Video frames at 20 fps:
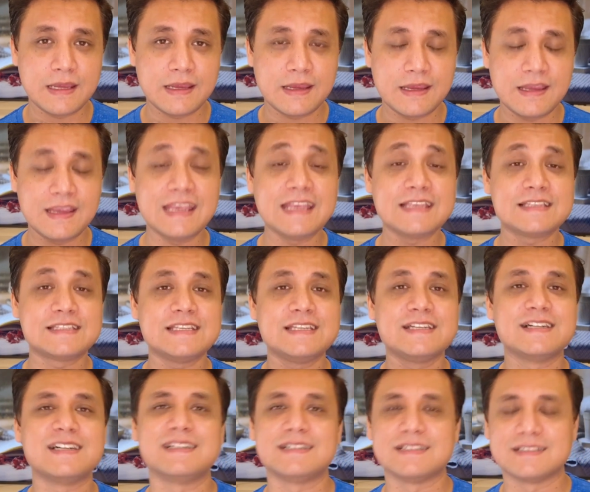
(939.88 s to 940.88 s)

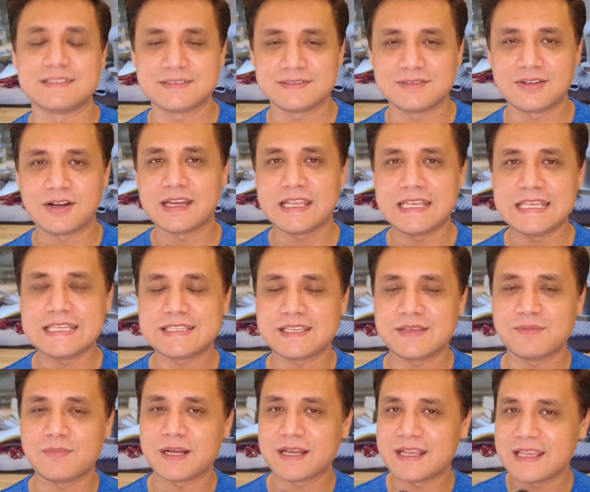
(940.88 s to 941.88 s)
easier, not easy,
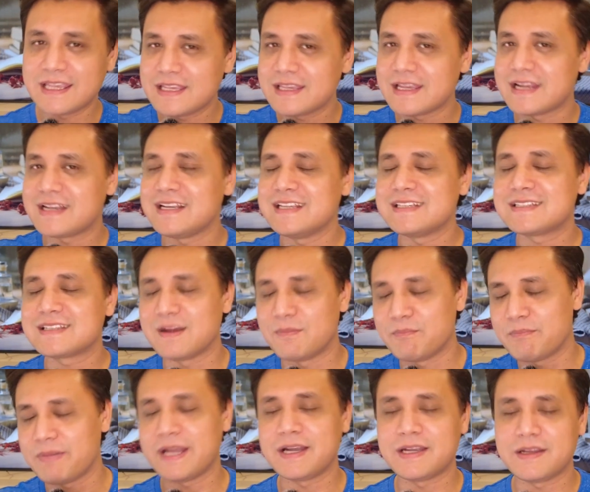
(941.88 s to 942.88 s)
but at least
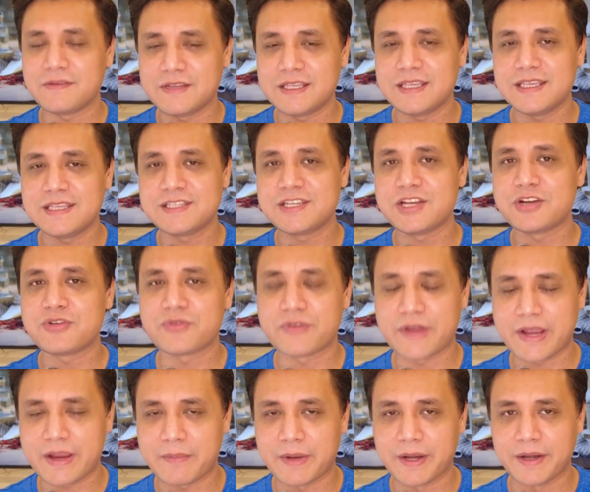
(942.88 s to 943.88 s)
comparatively easier to
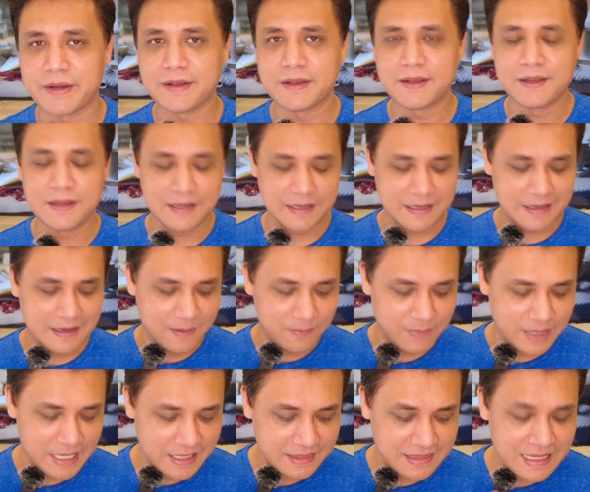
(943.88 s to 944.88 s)
recommend.
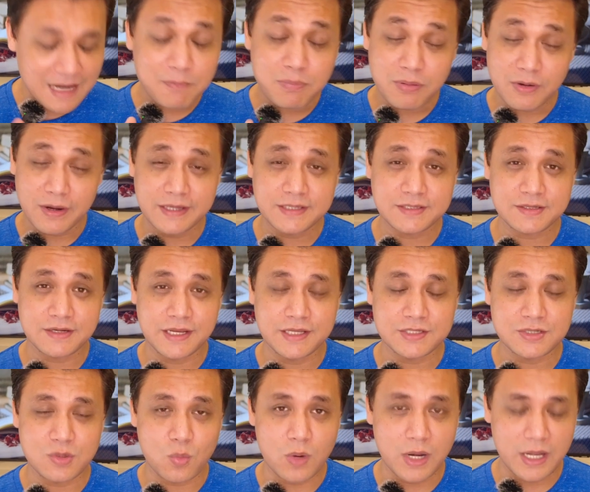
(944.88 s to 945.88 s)
But at that price
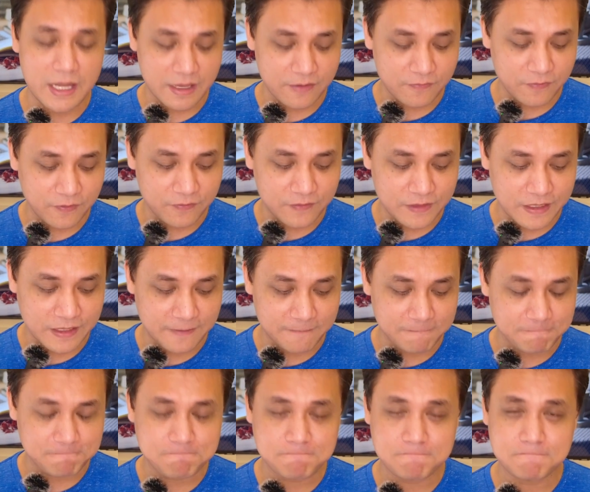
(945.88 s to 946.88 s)
range of 1 lakh
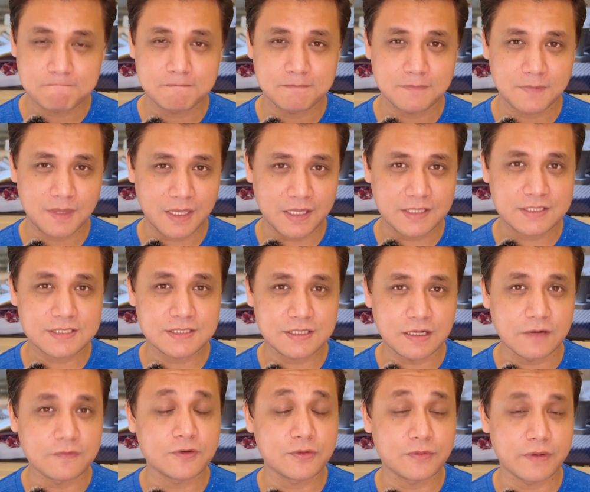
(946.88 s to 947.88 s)
15, it's
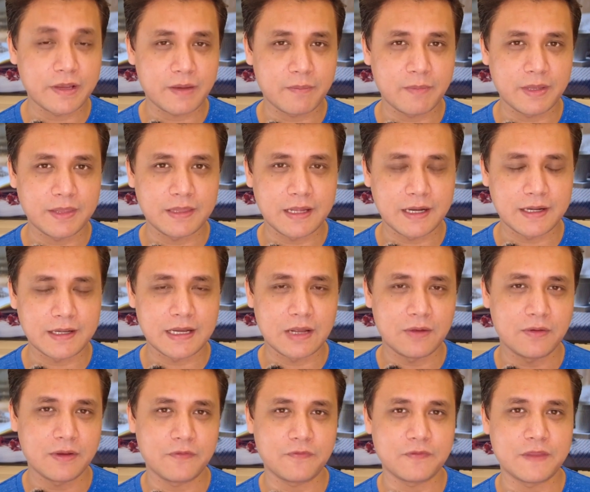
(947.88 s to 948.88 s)
tough to recommend that.
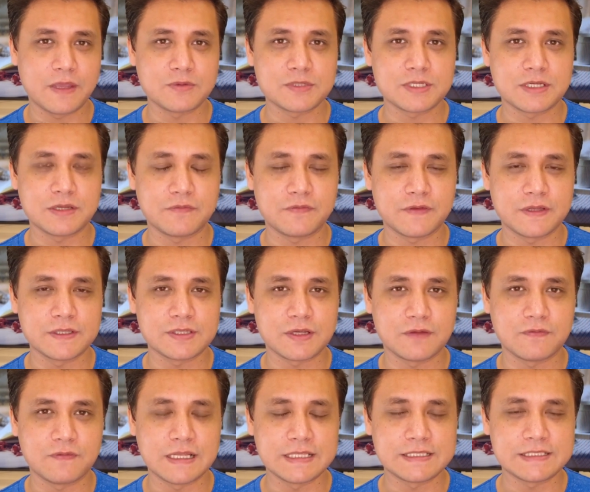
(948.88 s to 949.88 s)
Now, if there was a difference
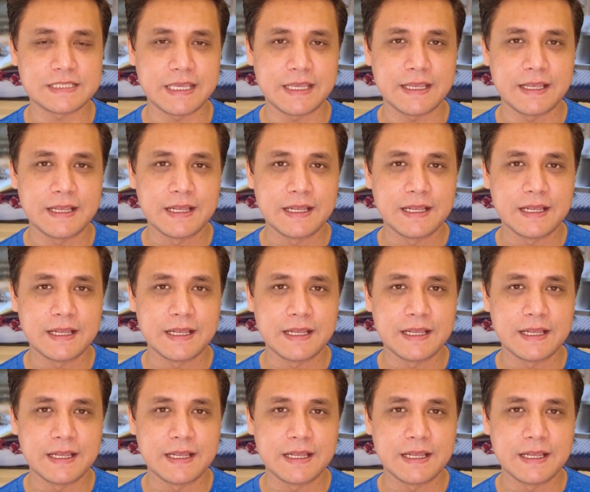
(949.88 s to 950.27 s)
of, let's say,